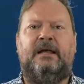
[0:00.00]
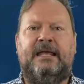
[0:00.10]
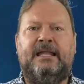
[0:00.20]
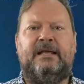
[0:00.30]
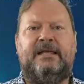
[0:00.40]

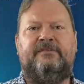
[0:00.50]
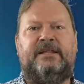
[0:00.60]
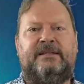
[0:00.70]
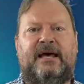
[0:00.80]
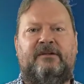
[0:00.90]
in a
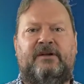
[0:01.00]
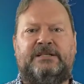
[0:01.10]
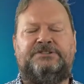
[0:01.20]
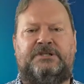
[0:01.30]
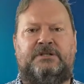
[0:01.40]
given
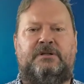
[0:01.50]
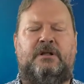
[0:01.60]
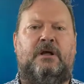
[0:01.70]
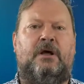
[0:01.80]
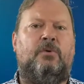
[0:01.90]
direction,
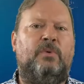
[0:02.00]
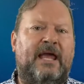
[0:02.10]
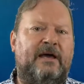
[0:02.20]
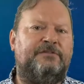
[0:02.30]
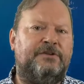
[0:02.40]
we
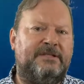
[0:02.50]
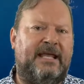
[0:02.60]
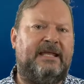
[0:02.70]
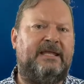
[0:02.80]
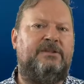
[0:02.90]
have to
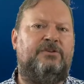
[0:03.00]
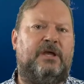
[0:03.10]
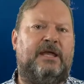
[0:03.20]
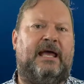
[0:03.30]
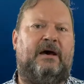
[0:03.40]
take into
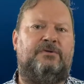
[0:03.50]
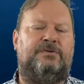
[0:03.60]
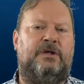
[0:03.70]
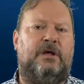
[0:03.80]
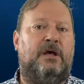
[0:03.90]

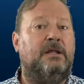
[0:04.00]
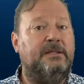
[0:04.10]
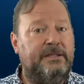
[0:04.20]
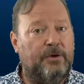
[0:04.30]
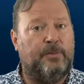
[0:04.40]
account
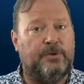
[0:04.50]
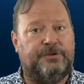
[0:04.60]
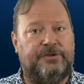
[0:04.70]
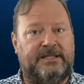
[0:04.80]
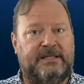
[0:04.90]
the
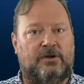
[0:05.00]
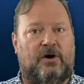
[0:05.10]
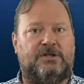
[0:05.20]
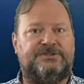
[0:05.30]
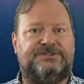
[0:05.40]
opportunity
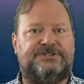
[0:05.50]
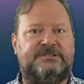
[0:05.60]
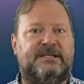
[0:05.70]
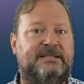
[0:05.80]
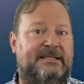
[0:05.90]
costs
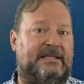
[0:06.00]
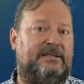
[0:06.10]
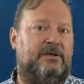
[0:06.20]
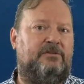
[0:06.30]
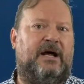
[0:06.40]
that
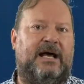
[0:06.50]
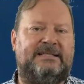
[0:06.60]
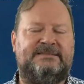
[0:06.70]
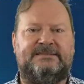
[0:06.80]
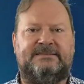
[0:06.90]

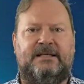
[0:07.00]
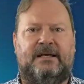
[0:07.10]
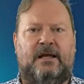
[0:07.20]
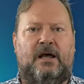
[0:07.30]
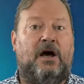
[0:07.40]
arise.
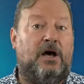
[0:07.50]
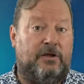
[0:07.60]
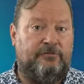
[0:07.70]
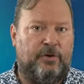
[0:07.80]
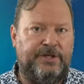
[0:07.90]

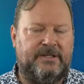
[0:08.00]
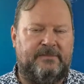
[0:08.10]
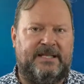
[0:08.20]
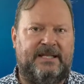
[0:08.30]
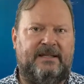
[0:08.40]

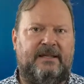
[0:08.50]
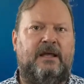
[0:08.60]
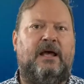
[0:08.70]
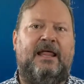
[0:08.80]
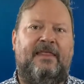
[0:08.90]
Unavoidably,
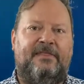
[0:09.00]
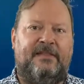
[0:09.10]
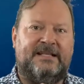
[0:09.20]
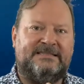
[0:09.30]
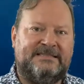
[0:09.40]
the
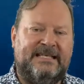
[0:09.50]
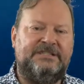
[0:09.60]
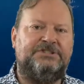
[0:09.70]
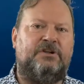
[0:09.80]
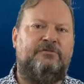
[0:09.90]

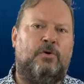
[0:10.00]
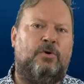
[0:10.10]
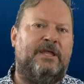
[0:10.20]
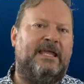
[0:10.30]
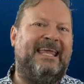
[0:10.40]
decision of
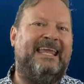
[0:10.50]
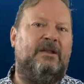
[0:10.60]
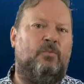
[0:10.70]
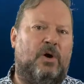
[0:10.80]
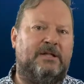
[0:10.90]
going
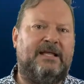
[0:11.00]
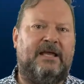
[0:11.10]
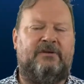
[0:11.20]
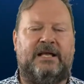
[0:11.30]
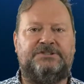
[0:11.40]
in one
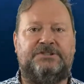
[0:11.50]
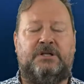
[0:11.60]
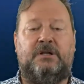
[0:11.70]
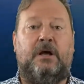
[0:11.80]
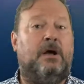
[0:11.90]

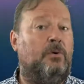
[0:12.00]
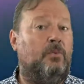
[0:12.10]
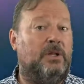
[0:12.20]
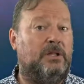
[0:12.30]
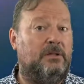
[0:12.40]
direction
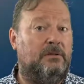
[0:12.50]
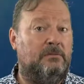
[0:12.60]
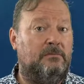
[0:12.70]
will